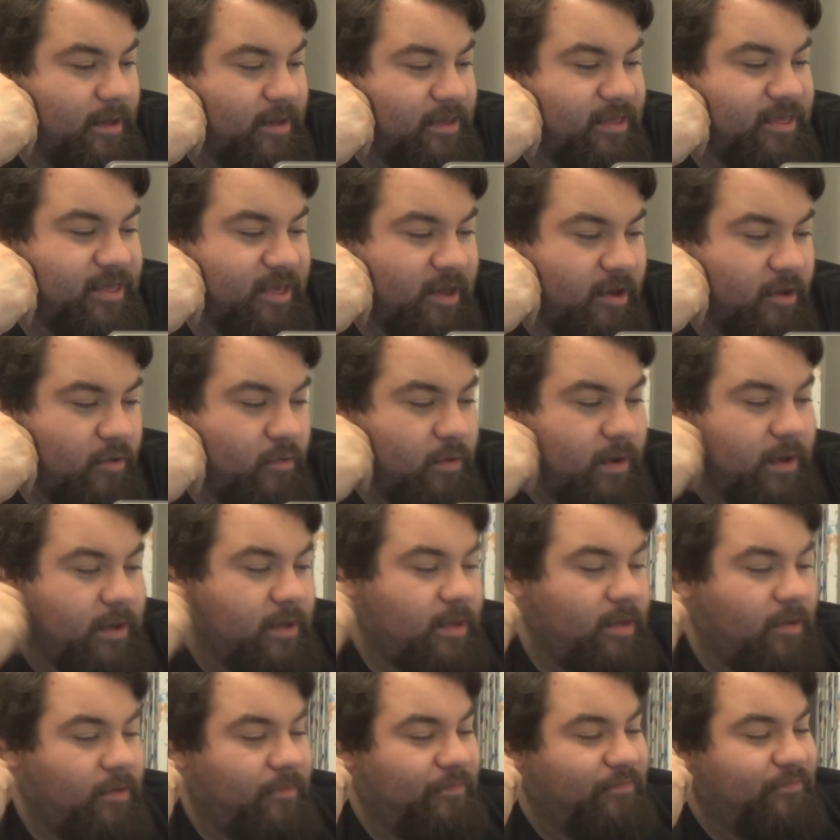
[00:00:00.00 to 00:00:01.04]
So,
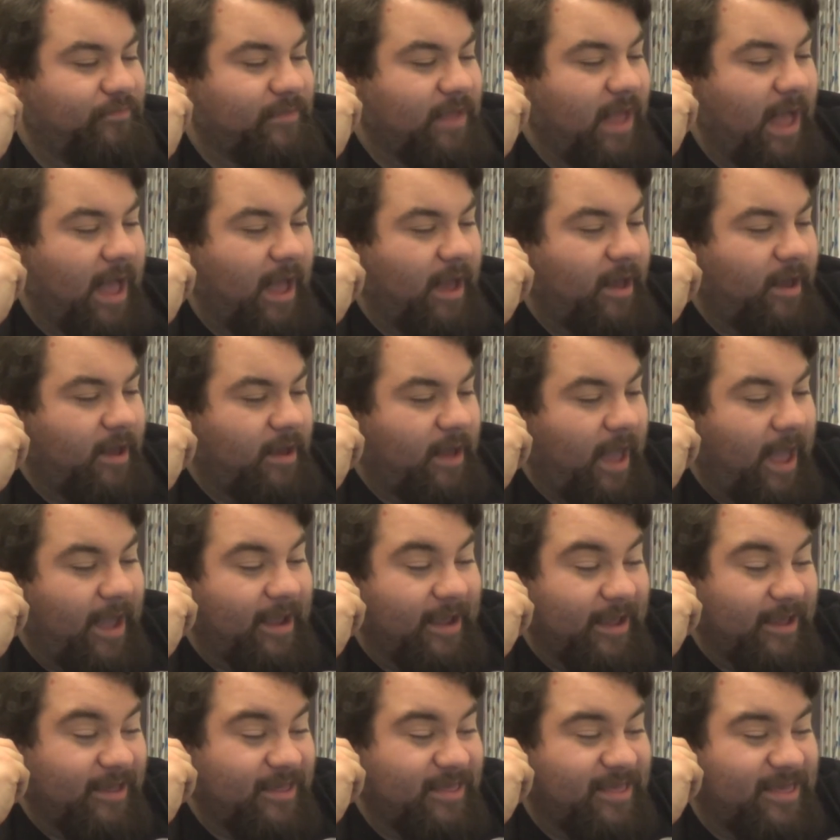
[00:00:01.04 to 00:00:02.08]
I
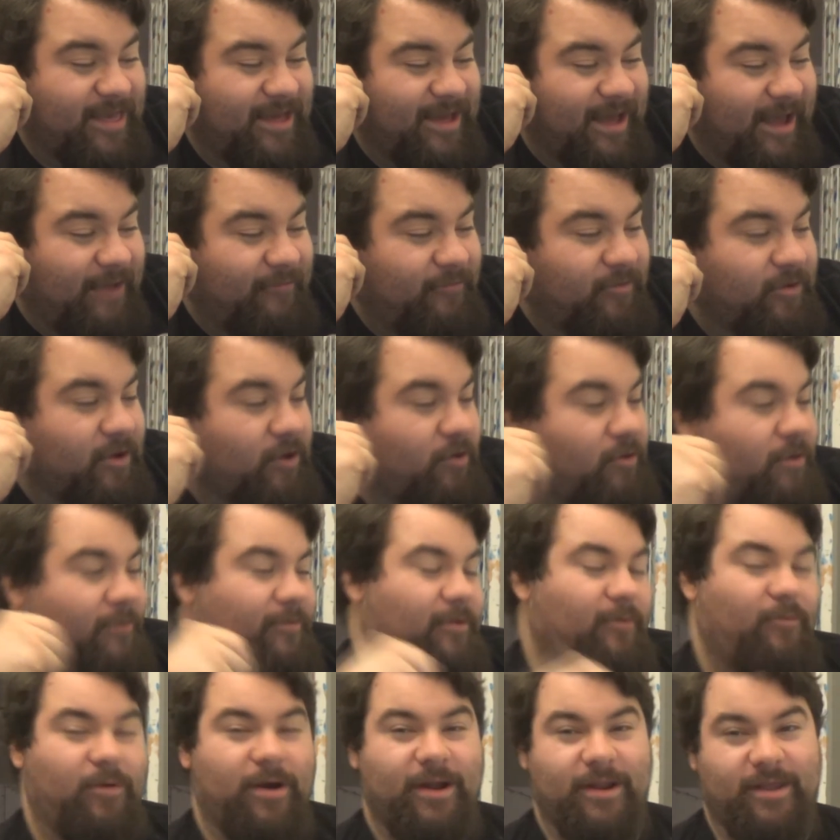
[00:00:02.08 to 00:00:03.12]
guess I will go
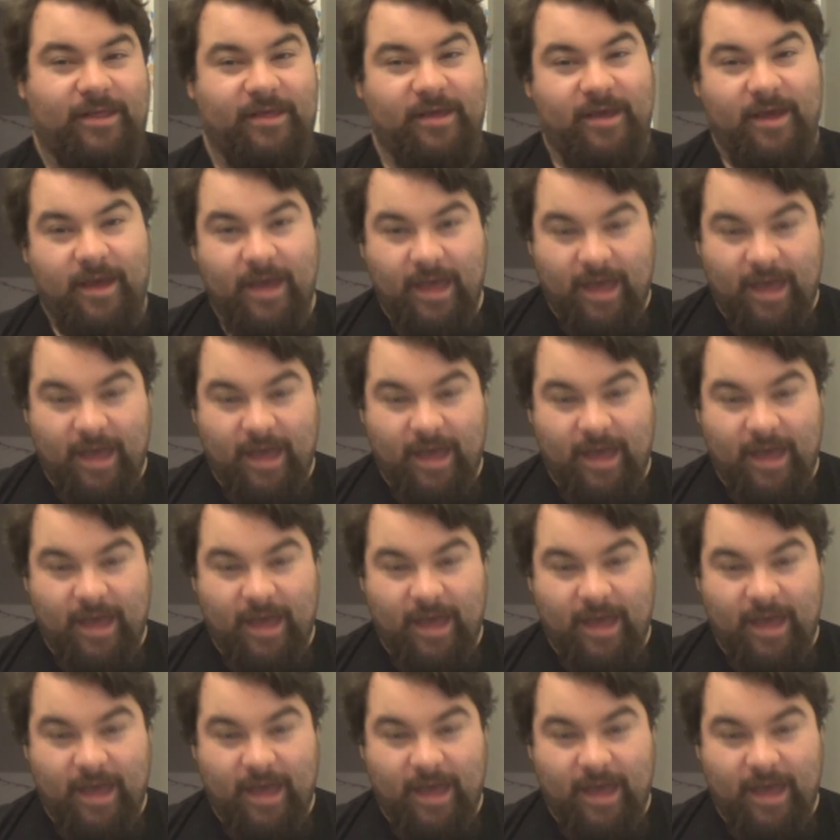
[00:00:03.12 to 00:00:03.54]
over what